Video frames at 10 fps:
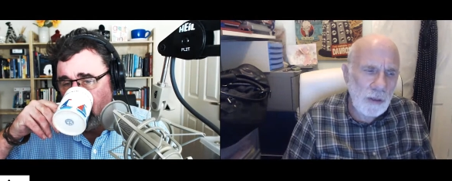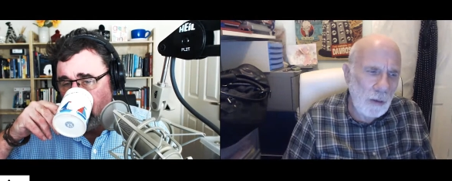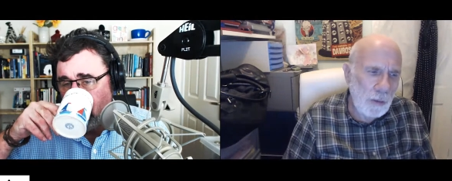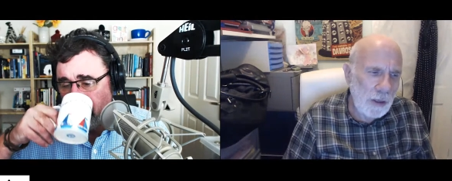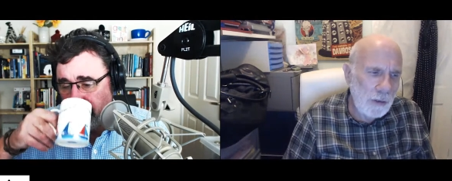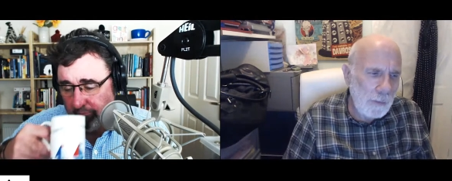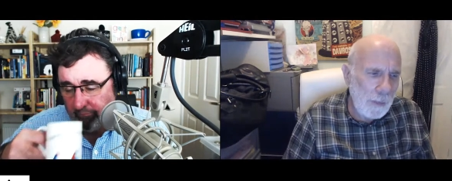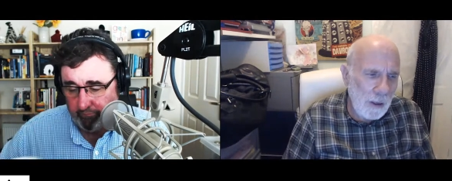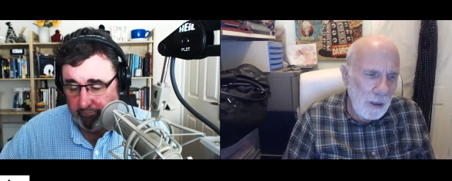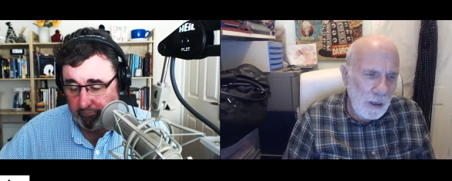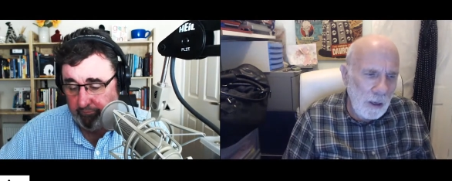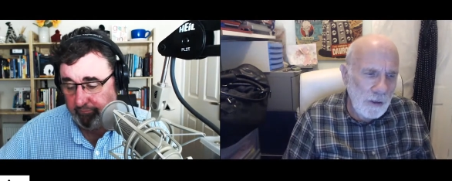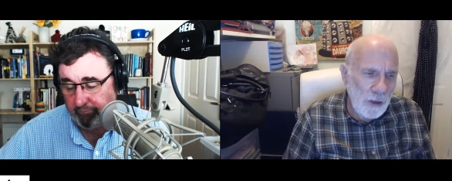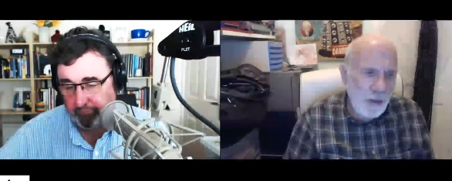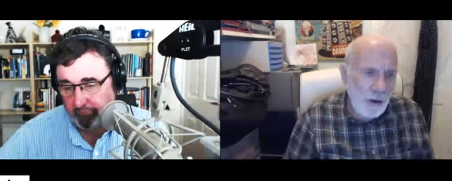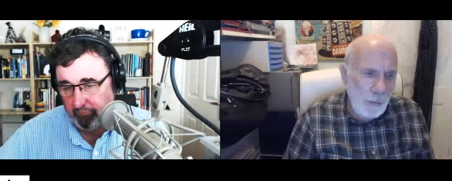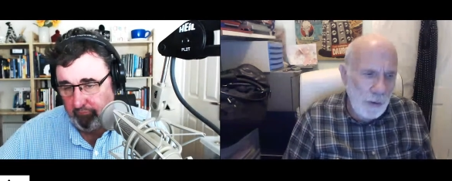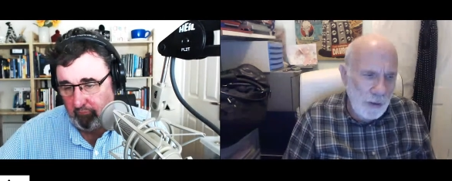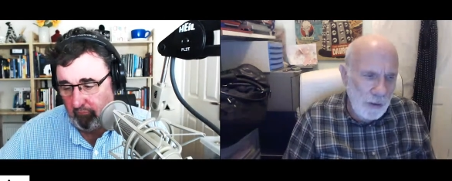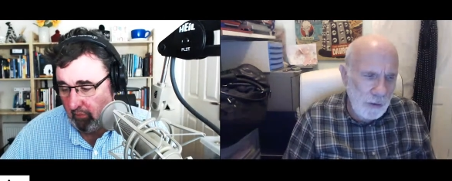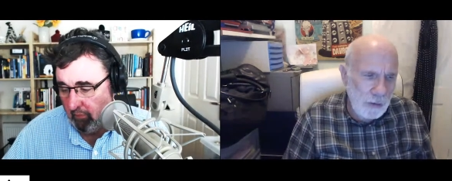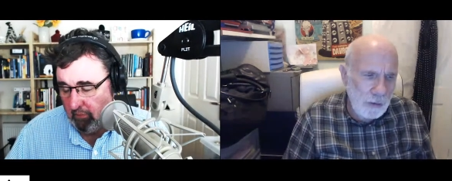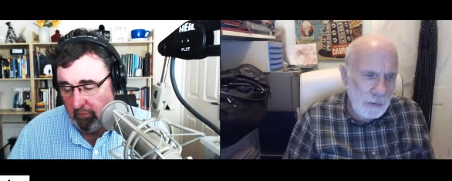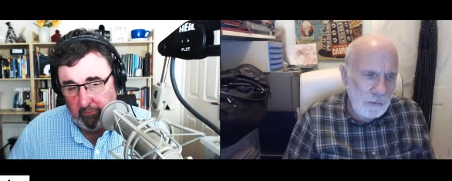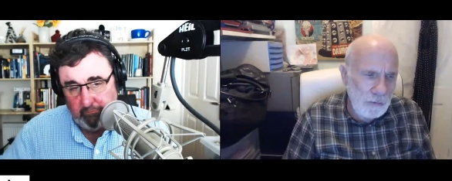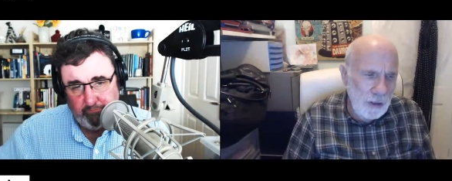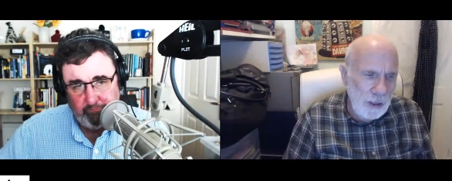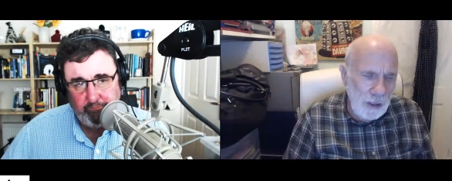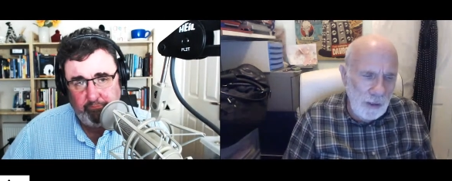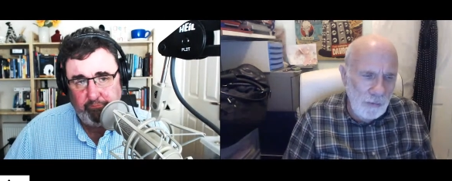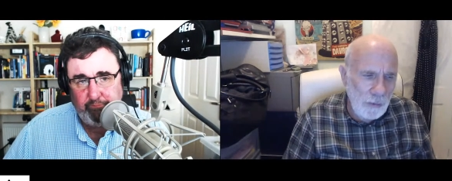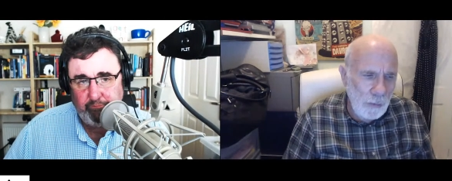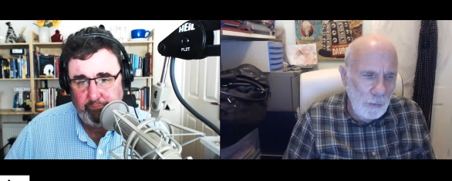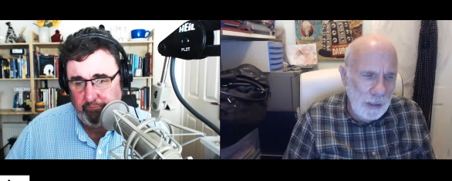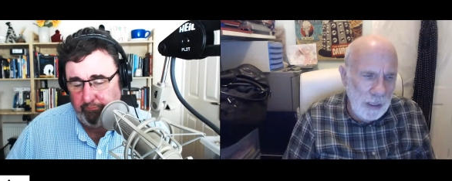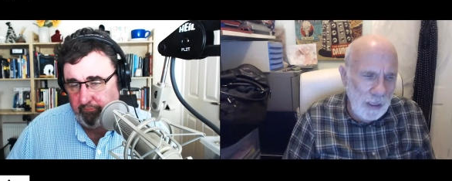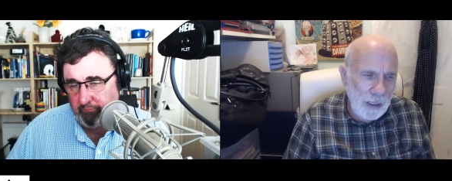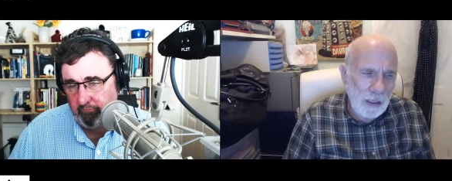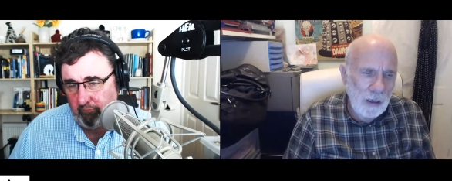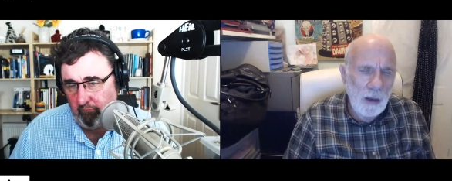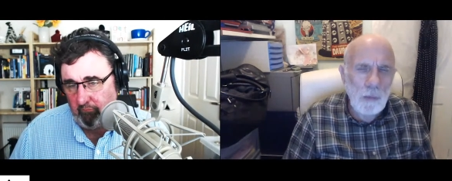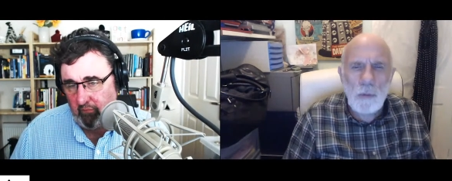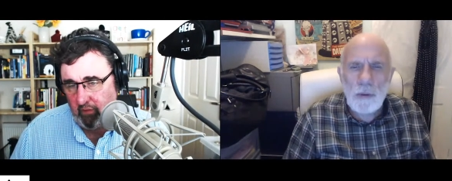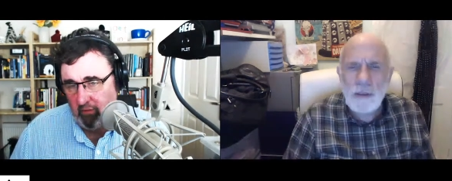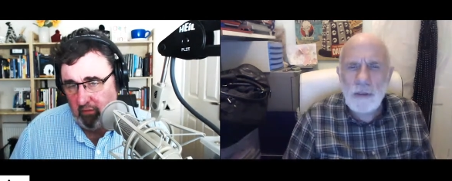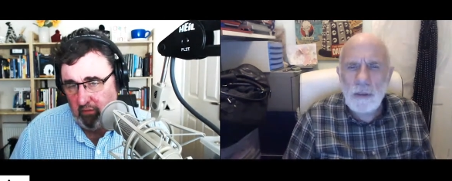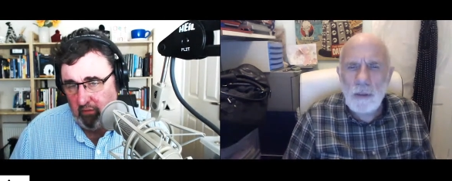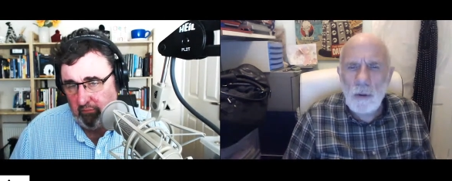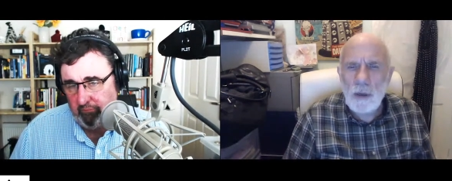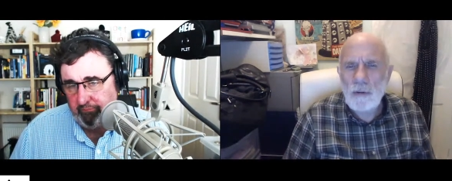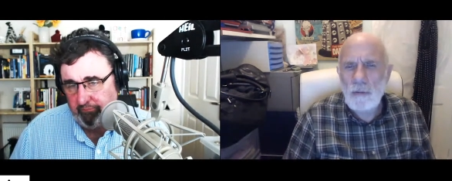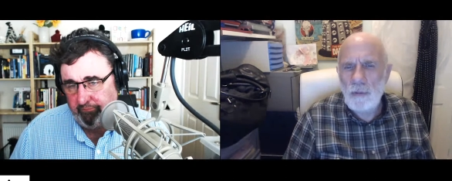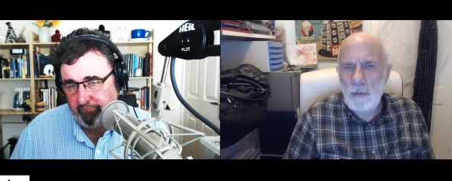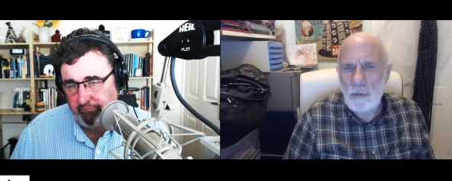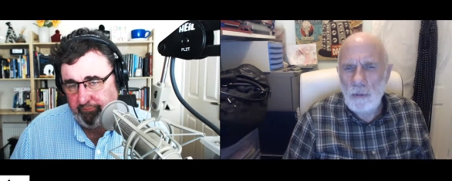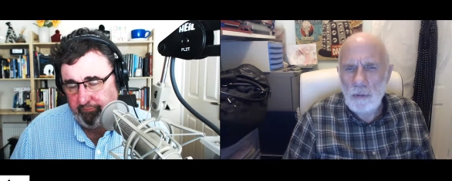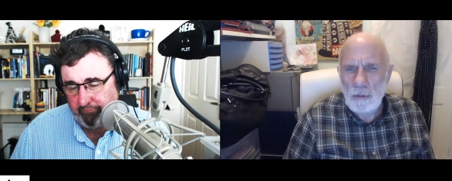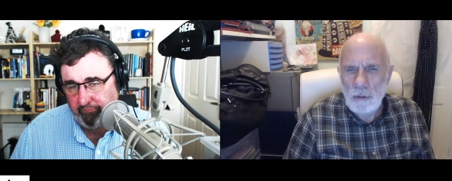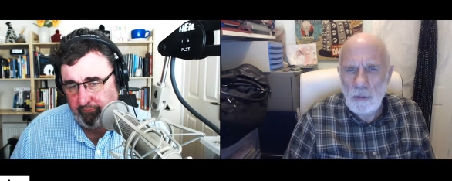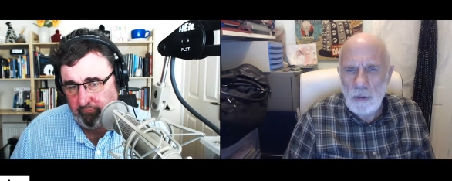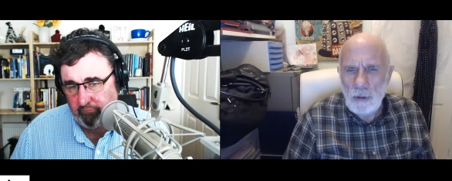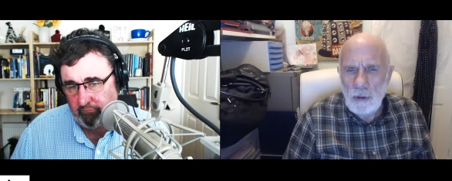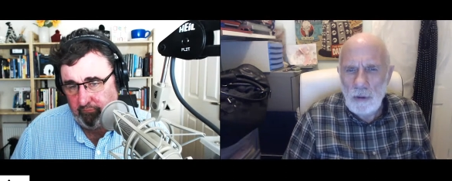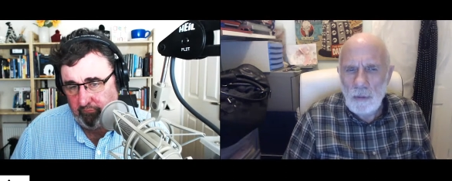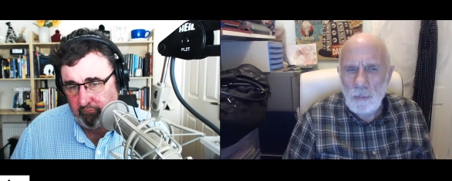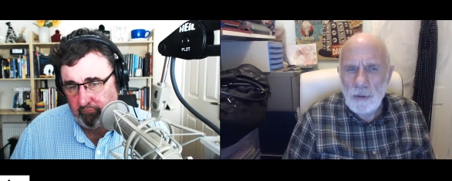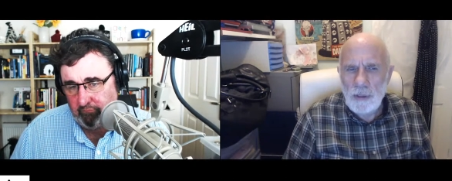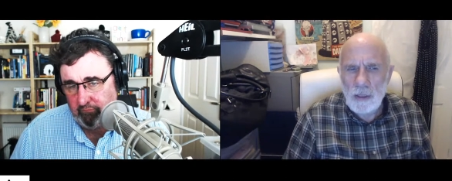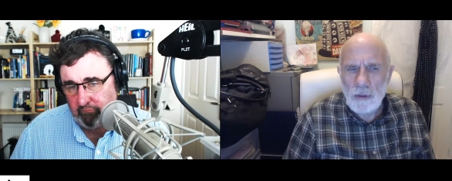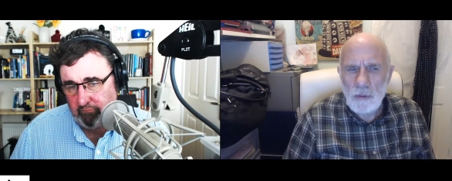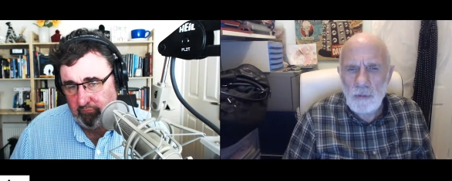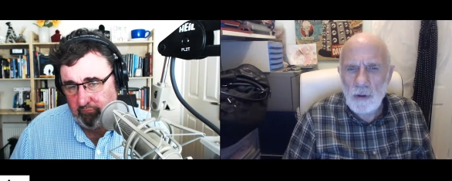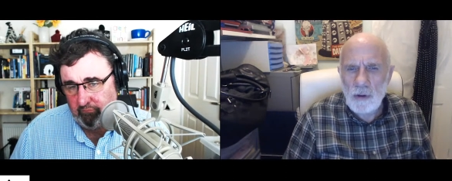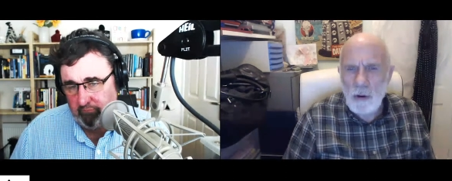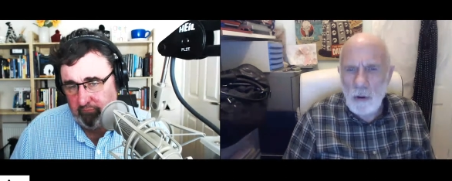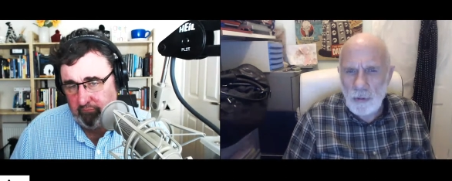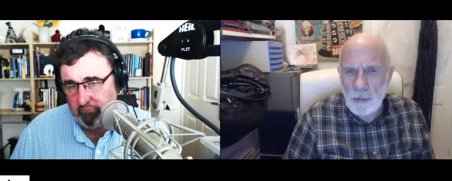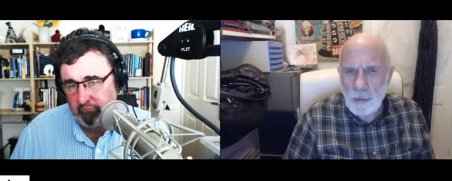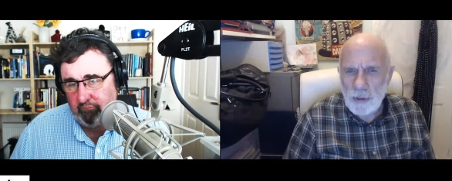Speaker 1: I mean, as a therapist, really from the beginning, I'm always looking for the potential for growth, the mm.